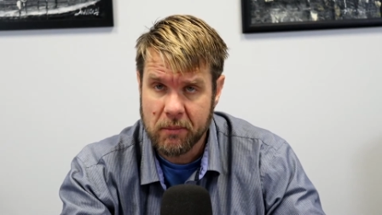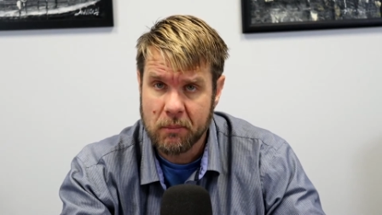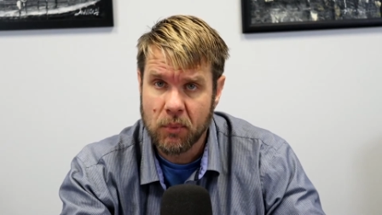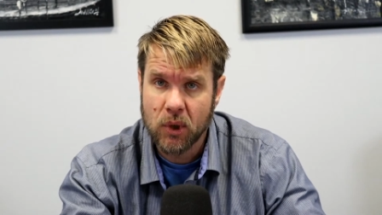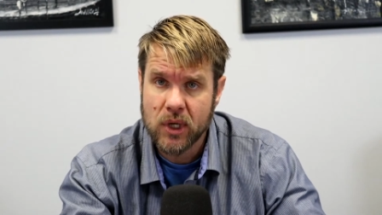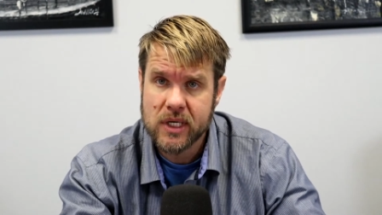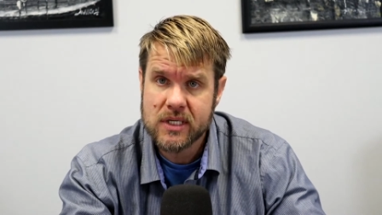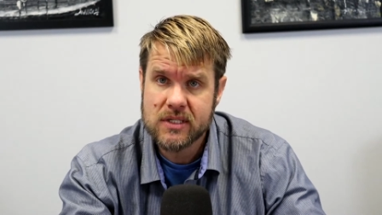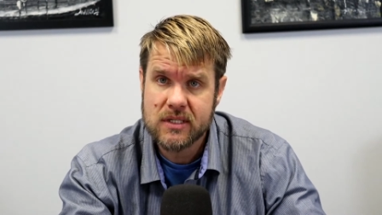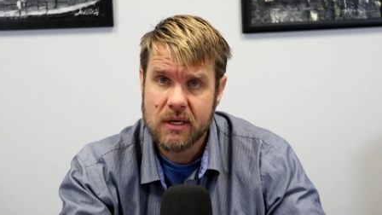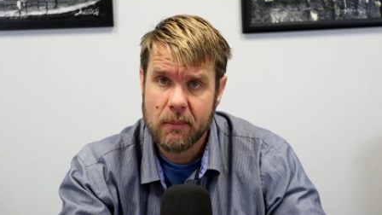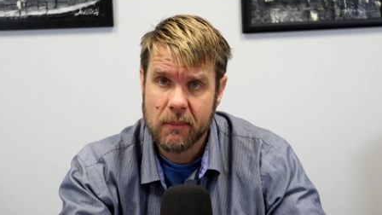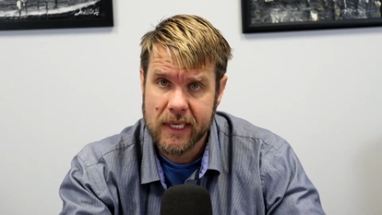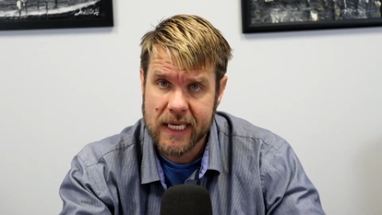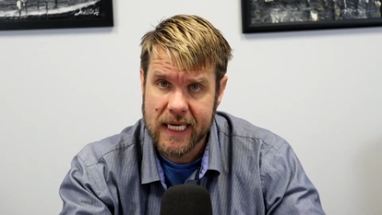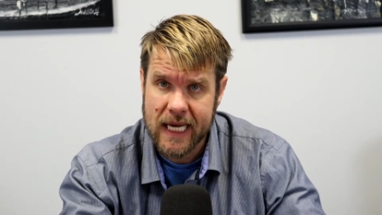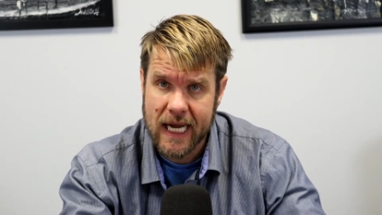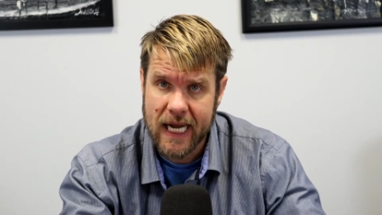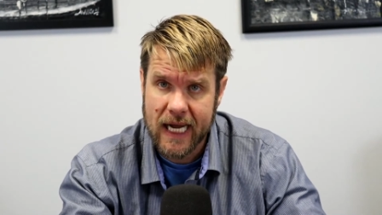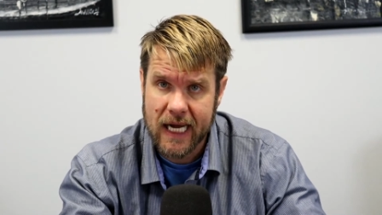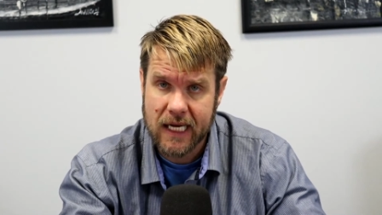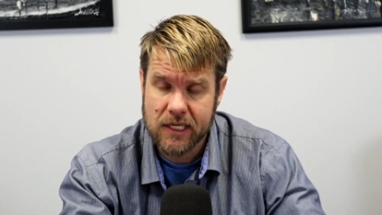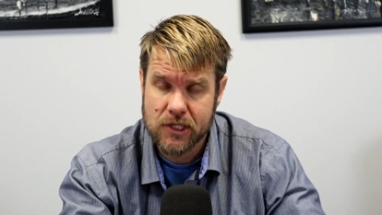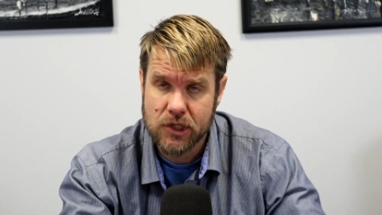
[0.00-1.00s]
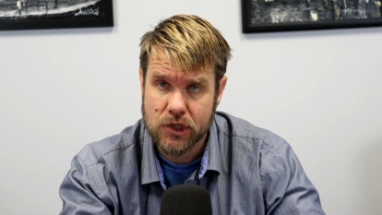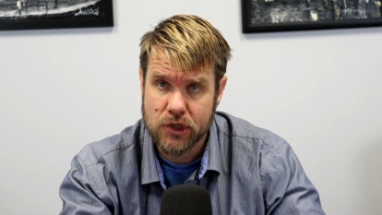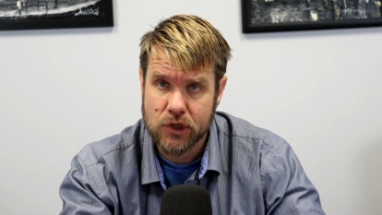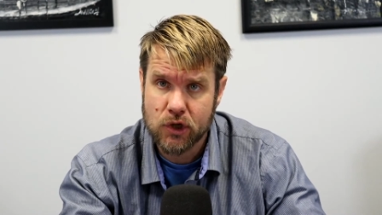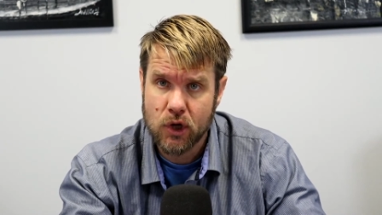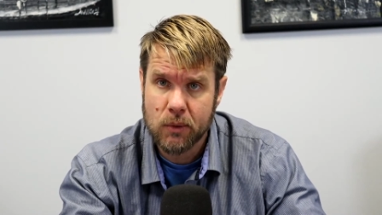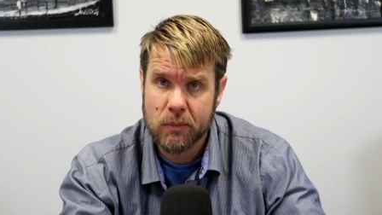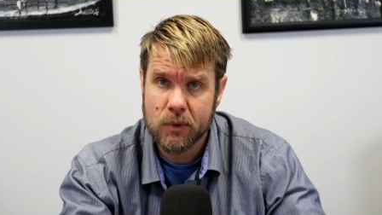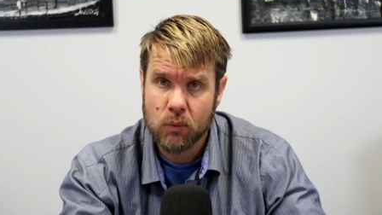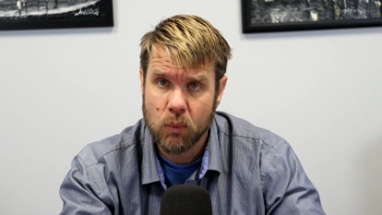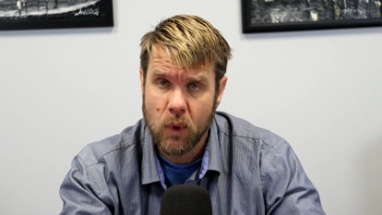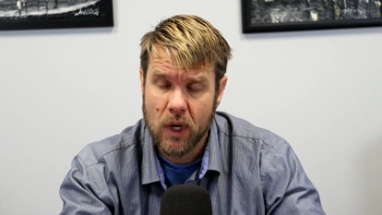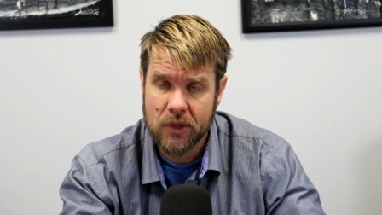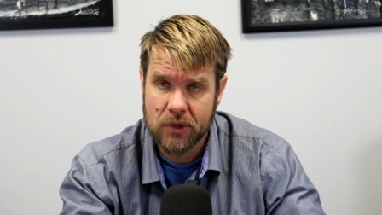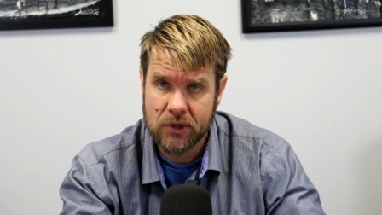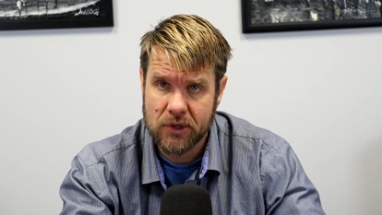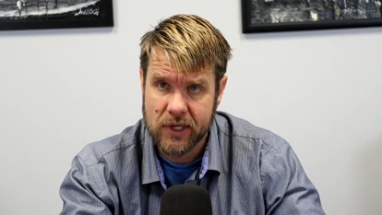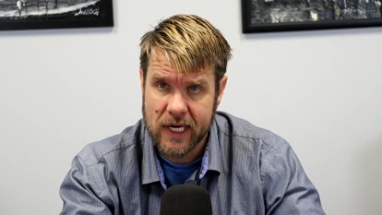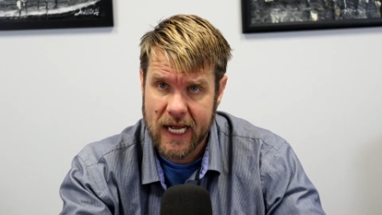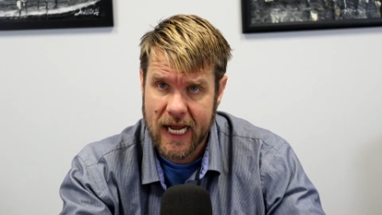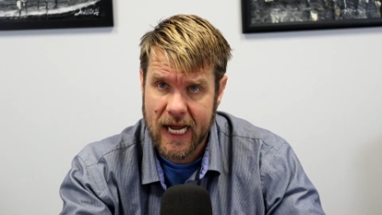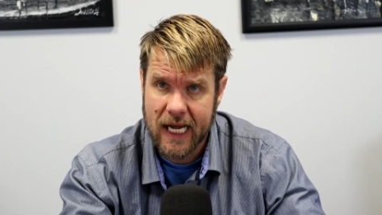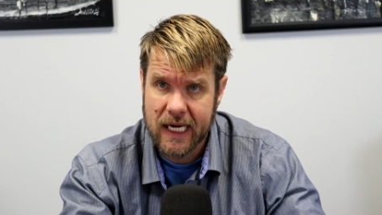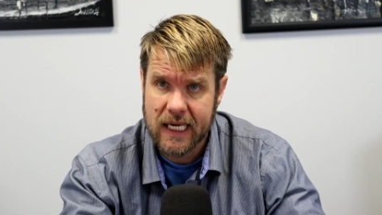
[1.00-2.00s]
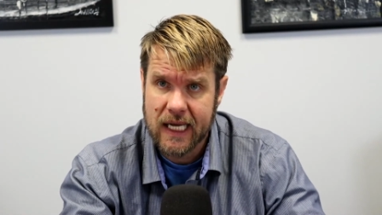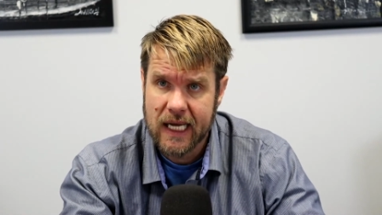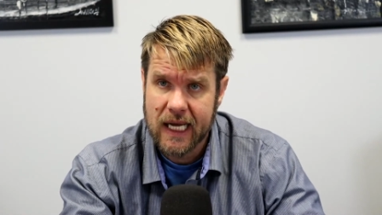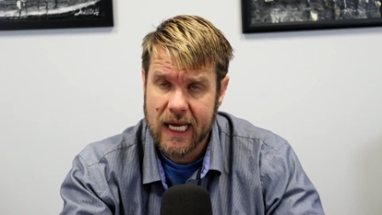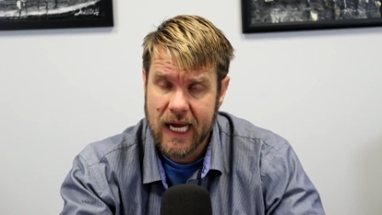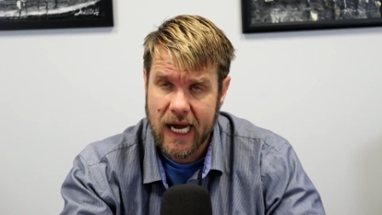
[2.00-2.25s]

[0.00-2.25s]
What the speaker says: bring somebody on to determine whether or not